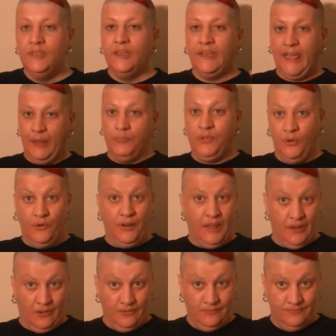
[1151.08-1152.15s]
Keep doing
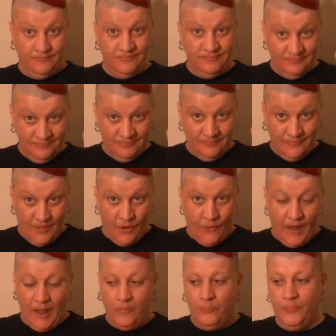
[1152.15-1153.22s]
you.
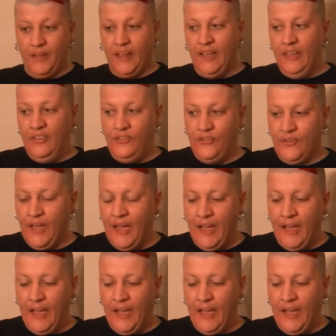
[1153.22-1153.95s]
Alright, because